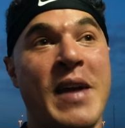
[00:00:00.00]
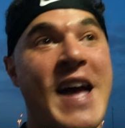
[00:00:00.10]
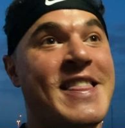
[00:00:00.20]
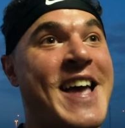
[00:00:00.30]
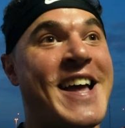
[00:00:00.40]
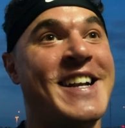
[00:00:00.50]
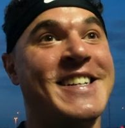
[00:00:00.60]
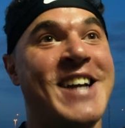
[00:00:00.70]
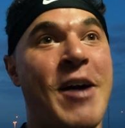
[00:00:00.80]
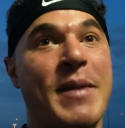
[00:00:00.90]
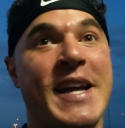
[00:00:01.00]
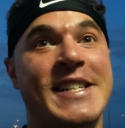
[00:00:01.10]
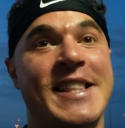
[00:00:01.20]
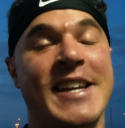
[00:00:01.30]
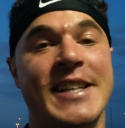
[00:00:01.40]
and then coming
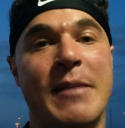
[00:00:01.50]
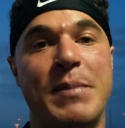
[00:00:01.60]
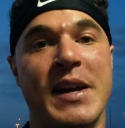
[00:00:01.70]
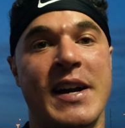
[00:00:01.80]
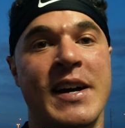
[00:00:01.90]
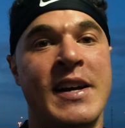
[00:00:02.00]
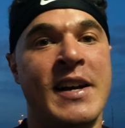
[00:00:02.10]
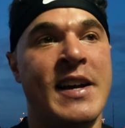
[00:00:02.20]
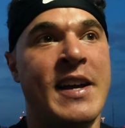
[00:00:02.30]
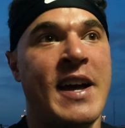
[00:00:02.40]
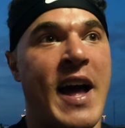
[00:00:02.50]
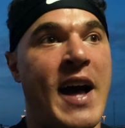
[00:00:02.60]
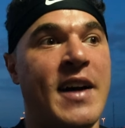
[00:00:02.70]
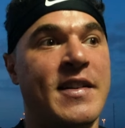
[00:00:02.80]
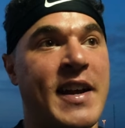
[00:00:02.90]
into the Olympia
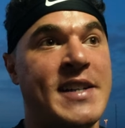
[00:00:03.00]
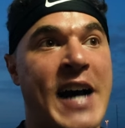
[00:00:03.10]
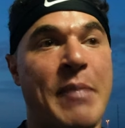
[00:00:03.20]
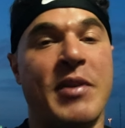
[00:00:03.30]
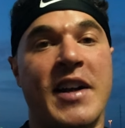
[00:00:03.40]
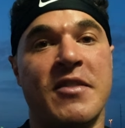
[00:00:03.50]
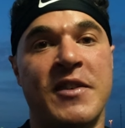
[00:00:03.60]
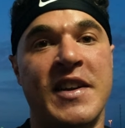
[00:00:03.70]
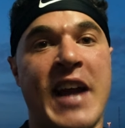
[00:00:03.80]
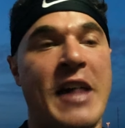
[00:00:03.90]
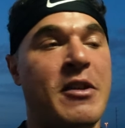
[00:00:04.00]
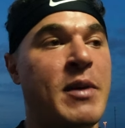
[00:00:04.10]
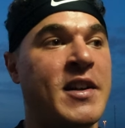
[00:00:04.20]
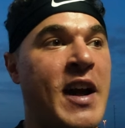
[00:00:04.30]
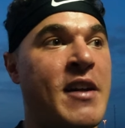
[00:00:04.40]
as a top class physique athlete,
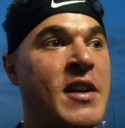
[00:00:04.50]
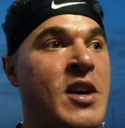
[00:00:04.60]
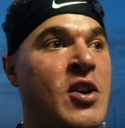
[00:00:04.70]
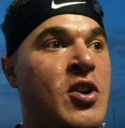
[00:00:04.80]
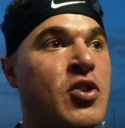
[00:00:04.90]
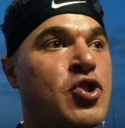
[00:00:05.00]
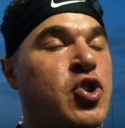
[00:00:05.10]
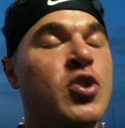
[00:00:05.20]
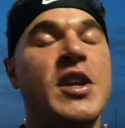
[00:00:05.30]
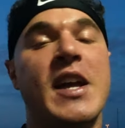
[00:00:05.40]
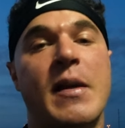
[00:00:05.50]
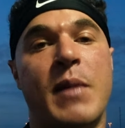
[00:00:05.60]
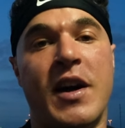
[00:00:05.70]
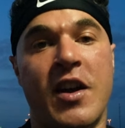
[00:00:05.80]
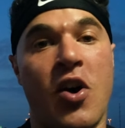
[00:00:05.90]
because I truly in
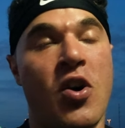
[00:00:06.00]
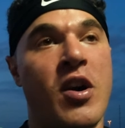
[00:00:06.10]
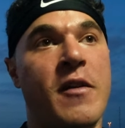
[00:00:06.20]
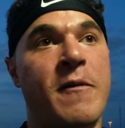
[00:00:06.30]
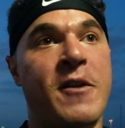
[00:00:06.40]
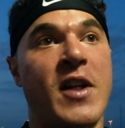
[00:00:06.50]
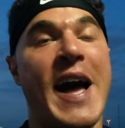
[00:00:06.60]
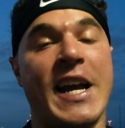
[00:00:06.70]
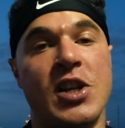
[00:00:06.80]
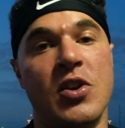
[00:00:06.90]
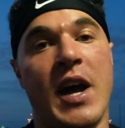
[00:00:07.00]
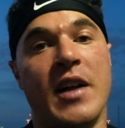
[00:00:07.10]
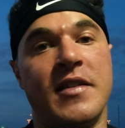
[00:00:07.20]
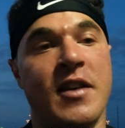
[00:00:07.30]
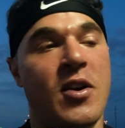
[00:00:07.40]
my heart feel I can do
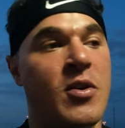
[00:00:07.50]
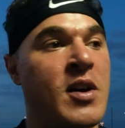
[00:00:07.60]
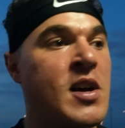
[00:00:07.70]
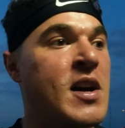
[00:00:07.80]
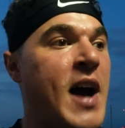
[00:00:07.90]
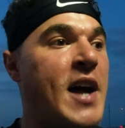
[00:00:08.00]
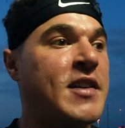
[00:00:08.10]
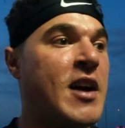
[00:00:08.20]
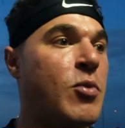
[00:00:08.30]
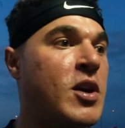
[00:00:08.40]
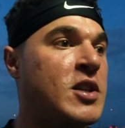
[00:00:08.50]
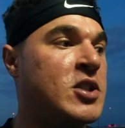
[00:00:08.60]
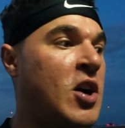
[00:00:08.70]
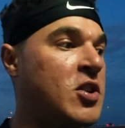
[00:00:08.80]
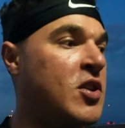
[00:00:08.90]
that. So I just kind of wanted to
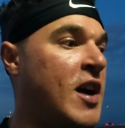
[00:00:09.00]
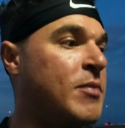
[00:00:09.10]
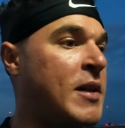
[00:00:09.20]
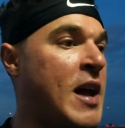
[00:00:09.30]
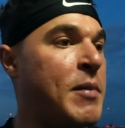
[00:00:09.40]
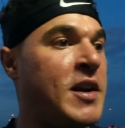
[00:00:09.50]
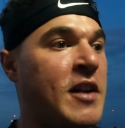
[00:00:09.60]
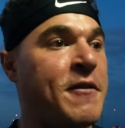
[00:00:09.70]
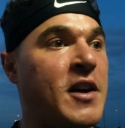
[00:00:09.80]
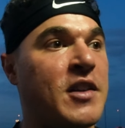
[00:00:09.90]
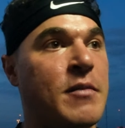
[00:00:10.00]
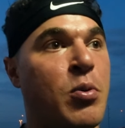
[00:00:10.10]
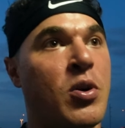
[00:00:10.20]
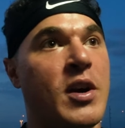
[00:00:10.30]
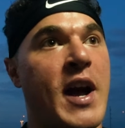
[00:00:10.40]
talk to you guys about that because I feel like it's
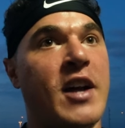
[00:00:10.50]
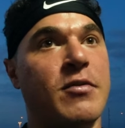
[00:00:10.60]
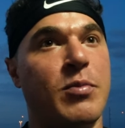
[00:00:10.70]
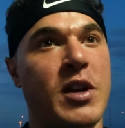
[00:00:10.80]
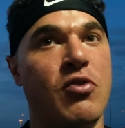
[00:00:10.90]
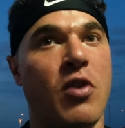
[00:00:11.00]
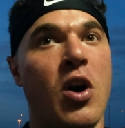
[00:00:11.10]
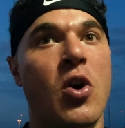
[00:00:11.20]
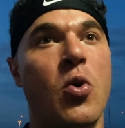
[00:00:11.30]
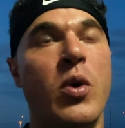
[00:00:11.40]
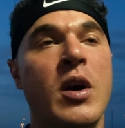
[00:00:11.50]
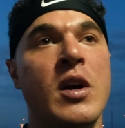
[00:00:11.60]
important as we grow